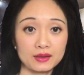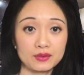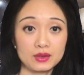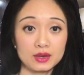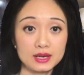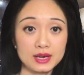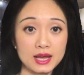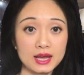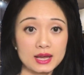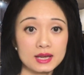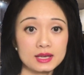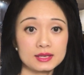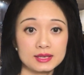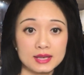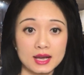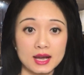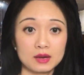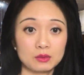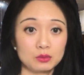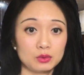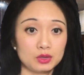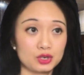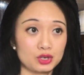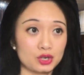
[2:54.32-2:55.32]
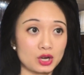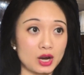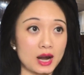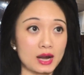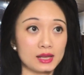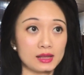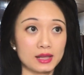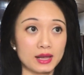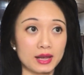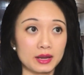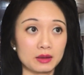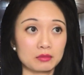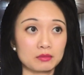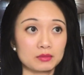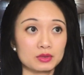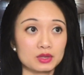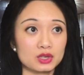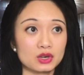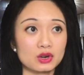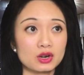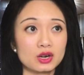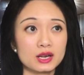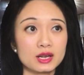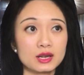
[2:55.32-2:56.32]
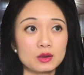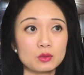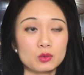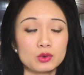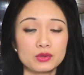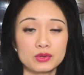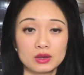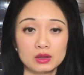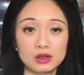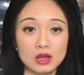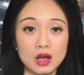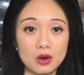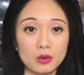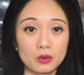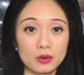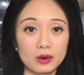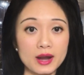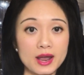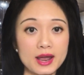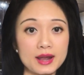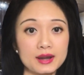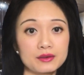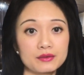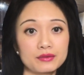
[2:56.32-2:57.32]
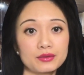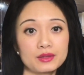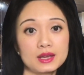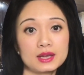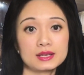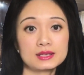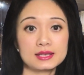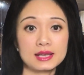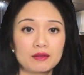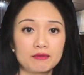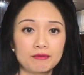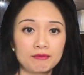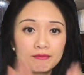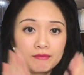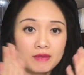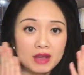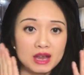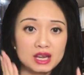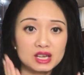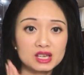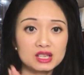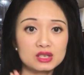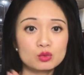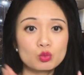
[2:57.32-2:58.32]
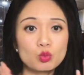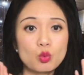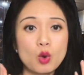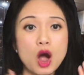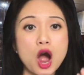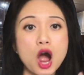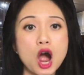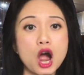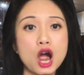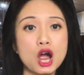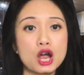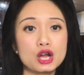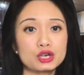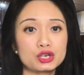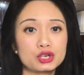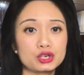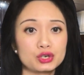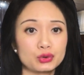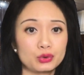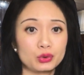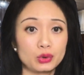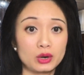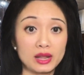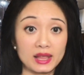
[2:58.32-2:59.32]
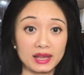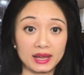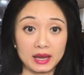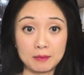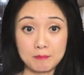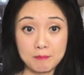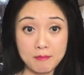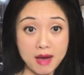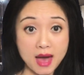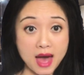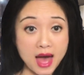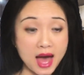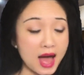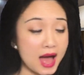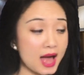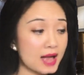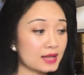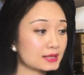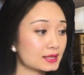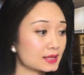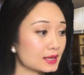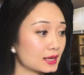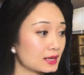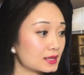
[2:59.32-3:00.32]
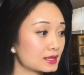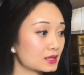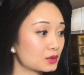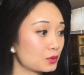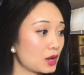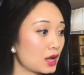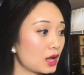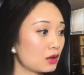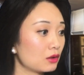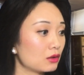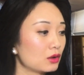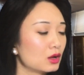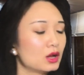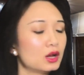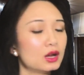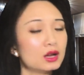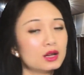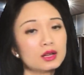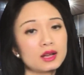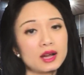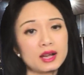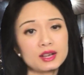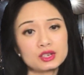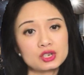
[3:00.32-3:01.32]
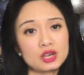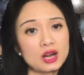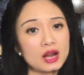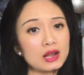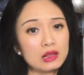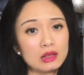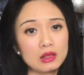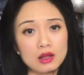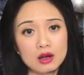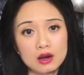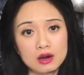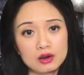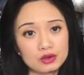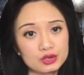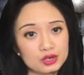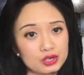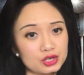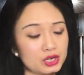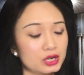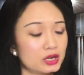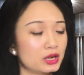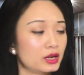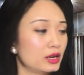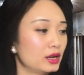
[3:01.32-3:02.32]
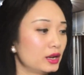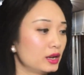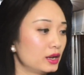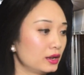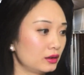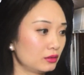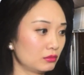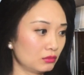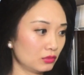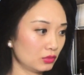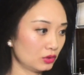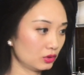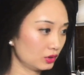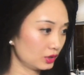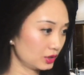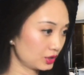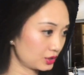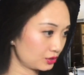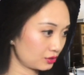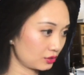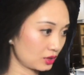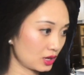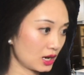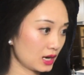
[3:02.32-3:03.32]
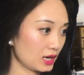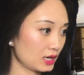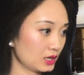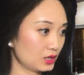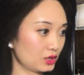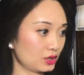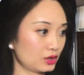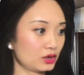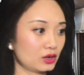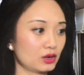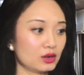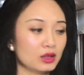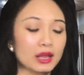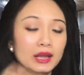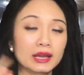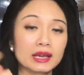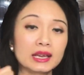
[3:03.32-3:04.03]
the days, I would try like starting with the lower end of things like face wash or like a mask as well. I tried lotion, a moisturizer, like